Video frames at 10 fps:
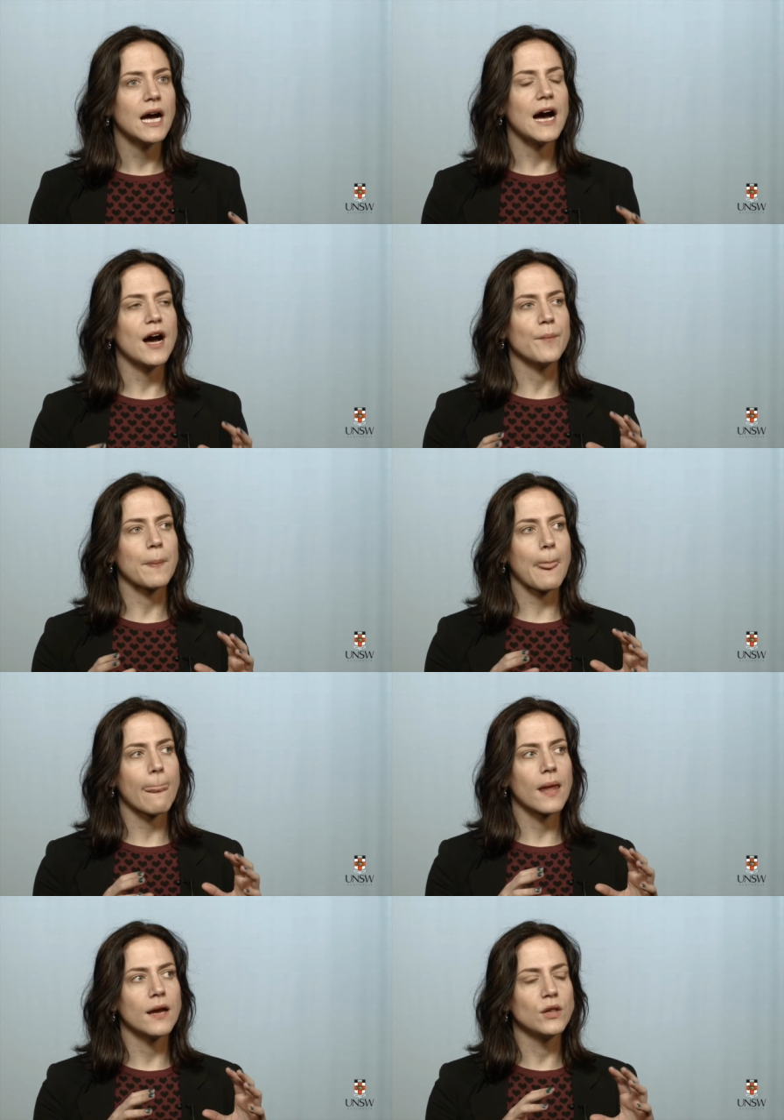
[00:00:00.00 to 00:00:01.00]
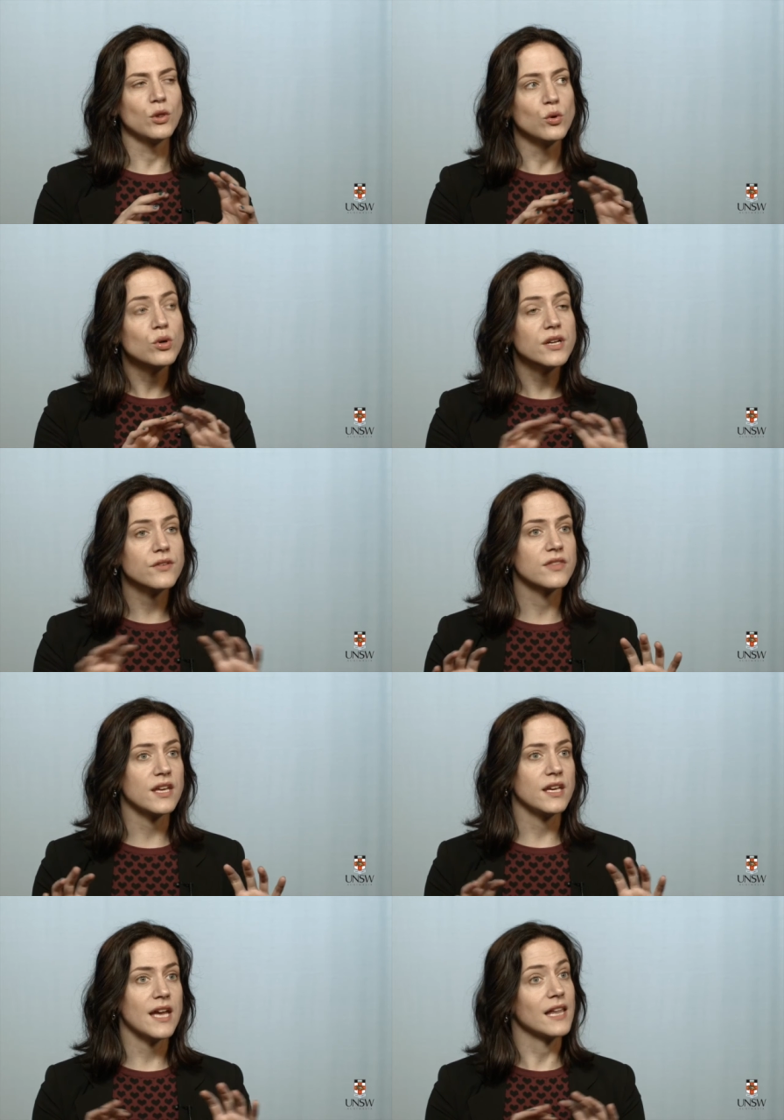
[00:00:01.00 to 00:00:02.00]
um, look at
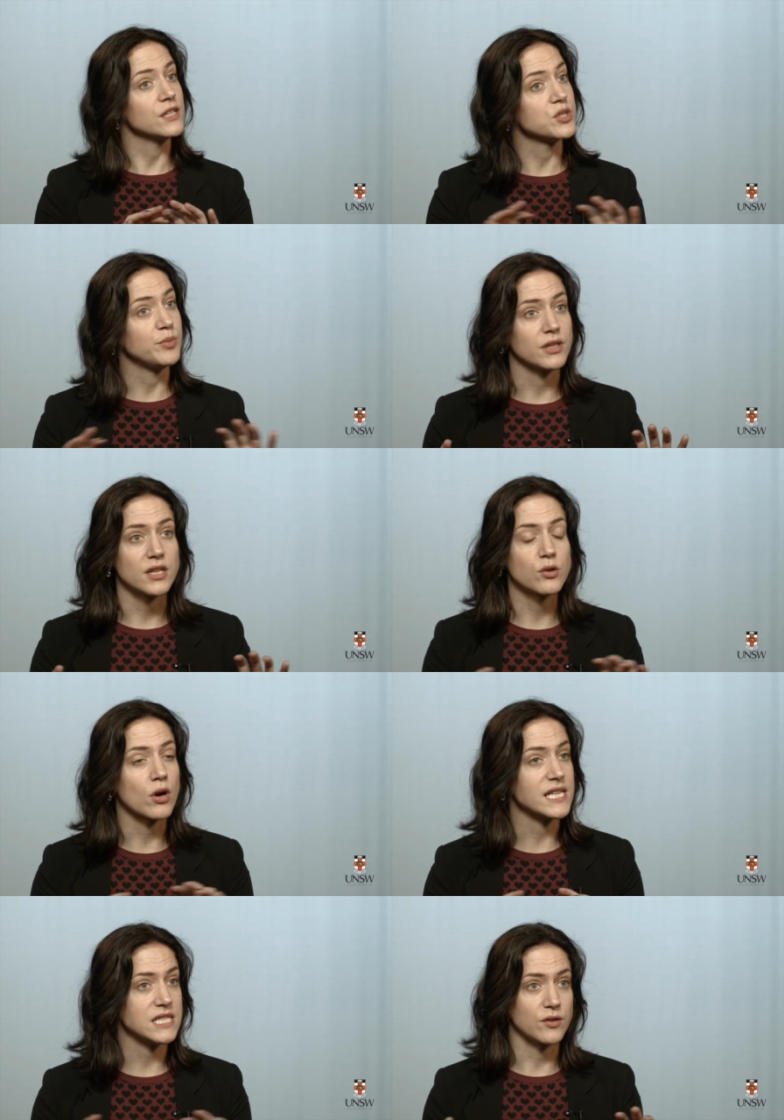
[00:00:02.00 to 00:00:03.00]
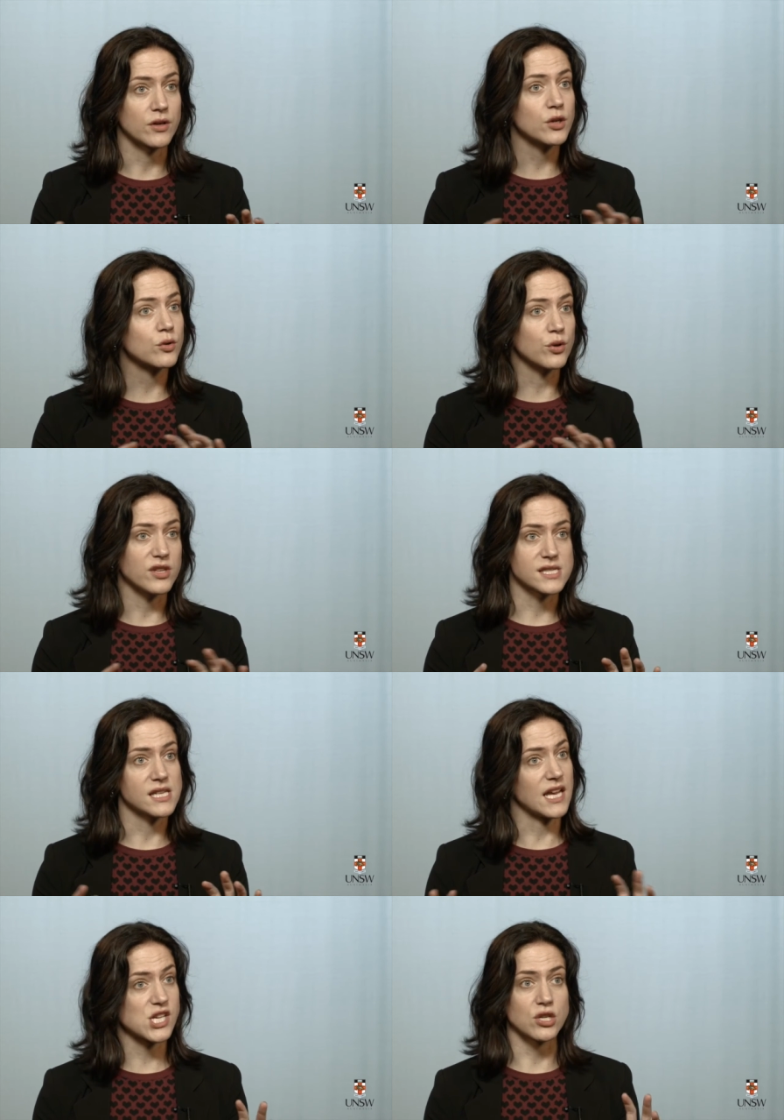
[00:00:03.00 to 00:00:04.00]
the eligibility criteria or the
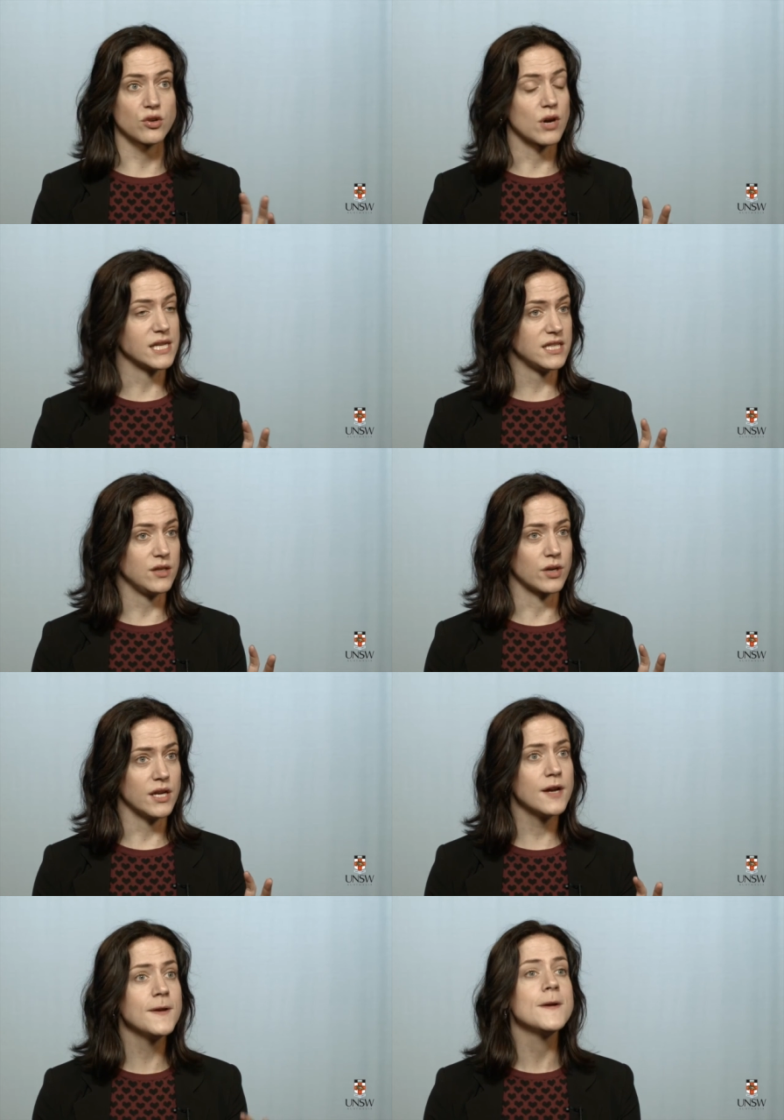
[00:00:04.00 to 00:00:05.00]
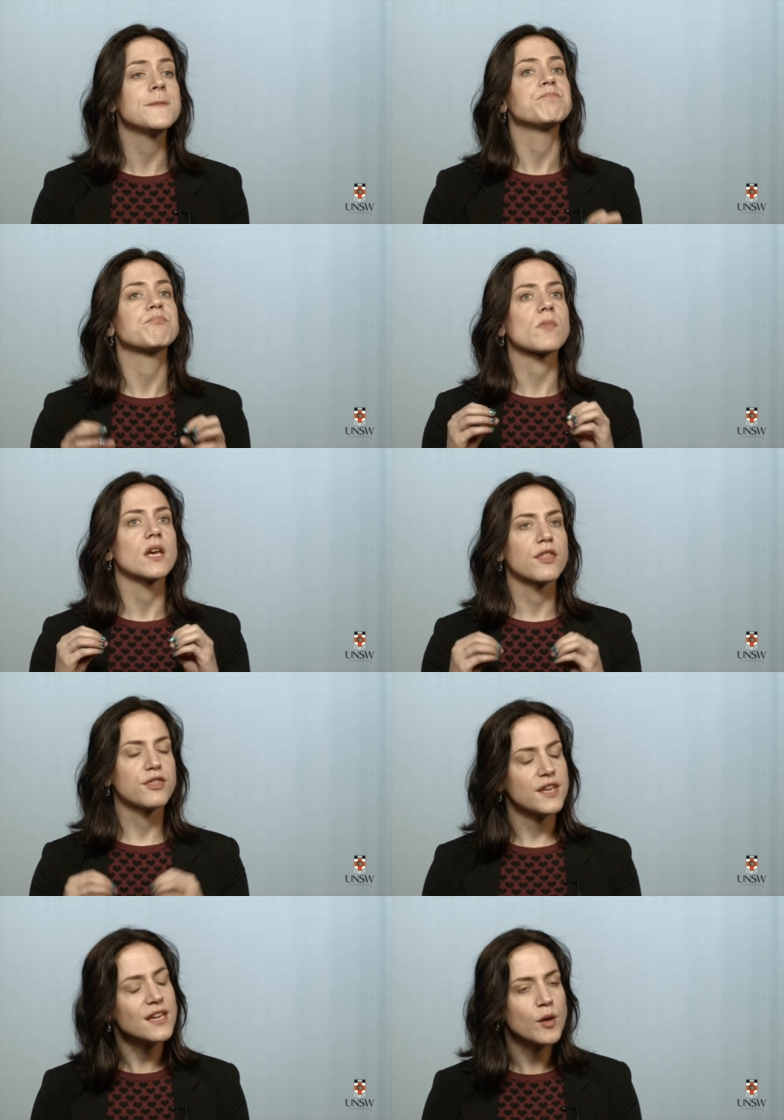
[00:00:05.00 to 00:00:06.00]
selection criteria,
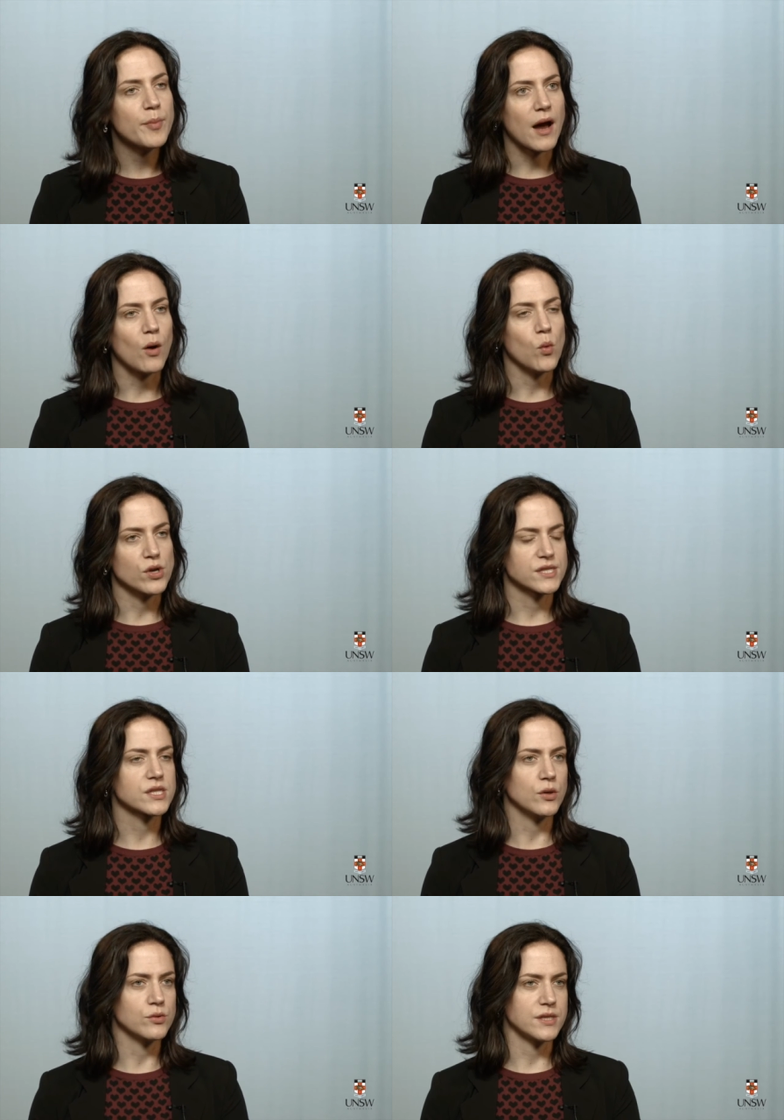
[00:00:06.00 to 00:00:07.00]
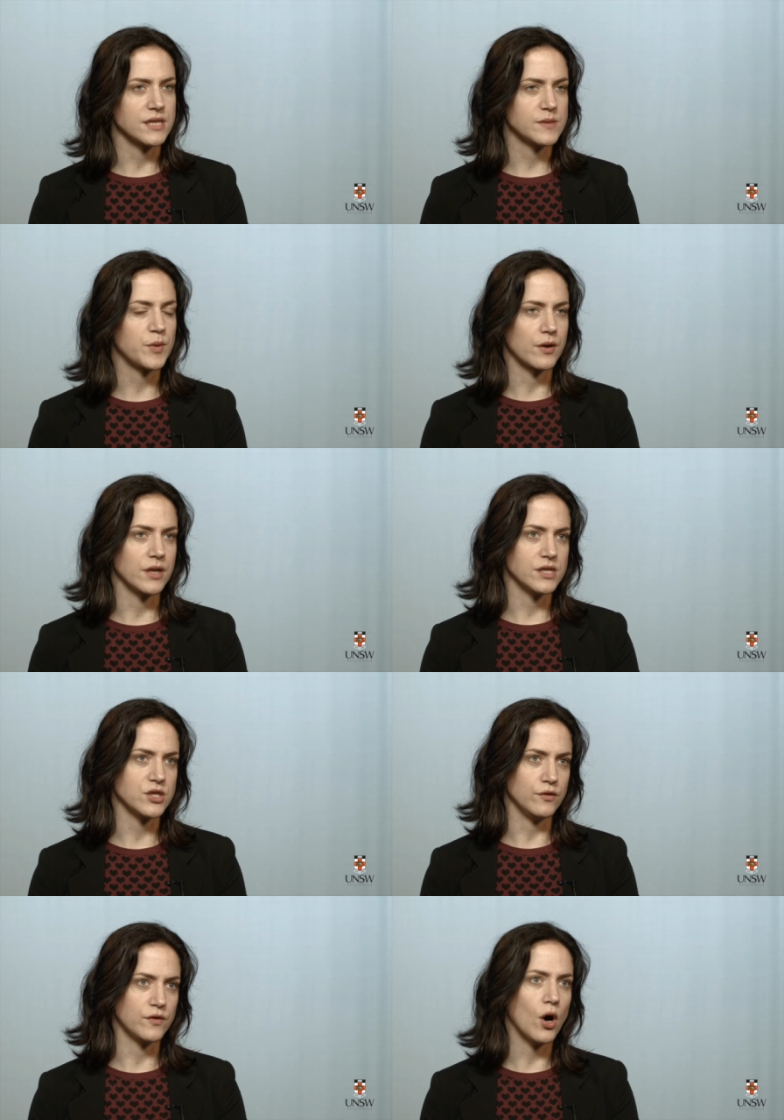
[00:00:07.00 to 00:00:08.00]
think about what skills and experience
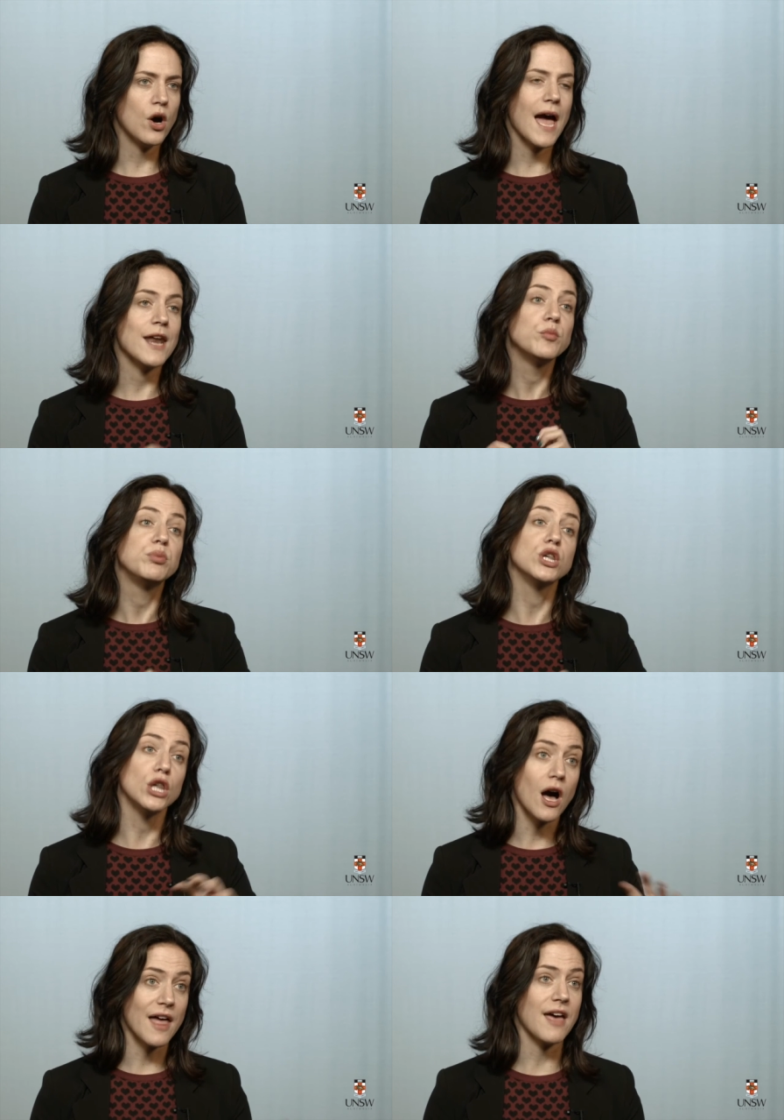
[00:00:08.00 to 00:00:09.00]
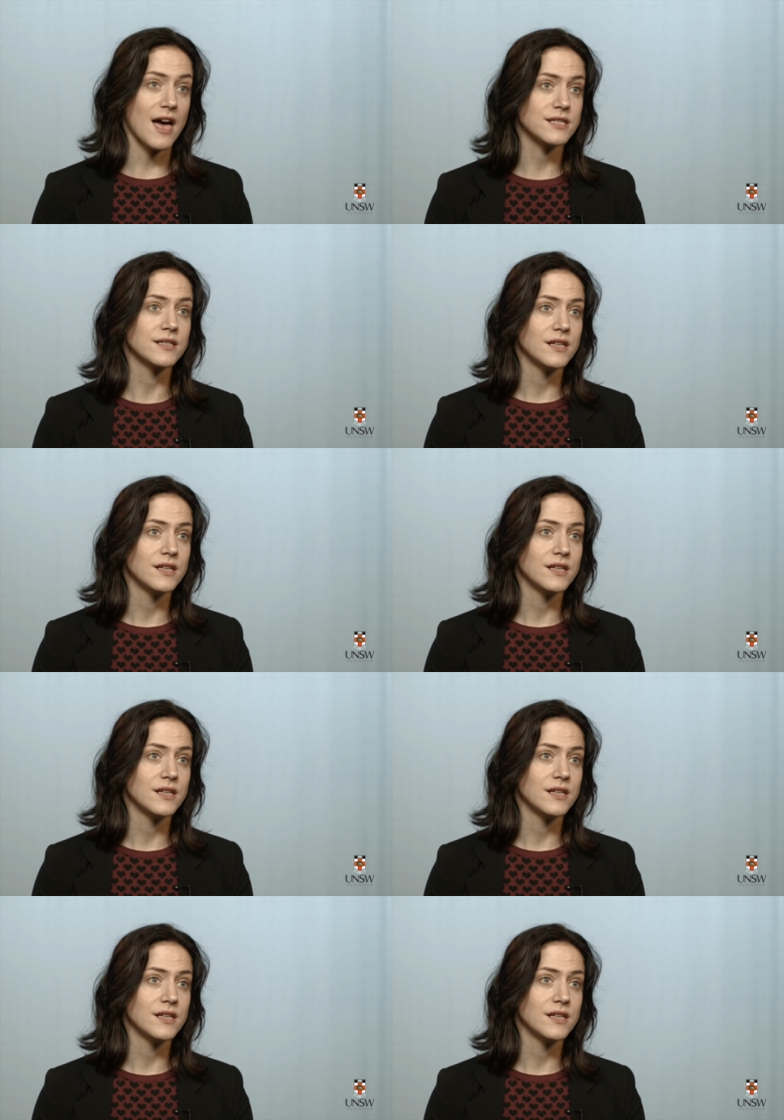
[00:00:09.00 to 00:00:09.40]
you've got and apply that.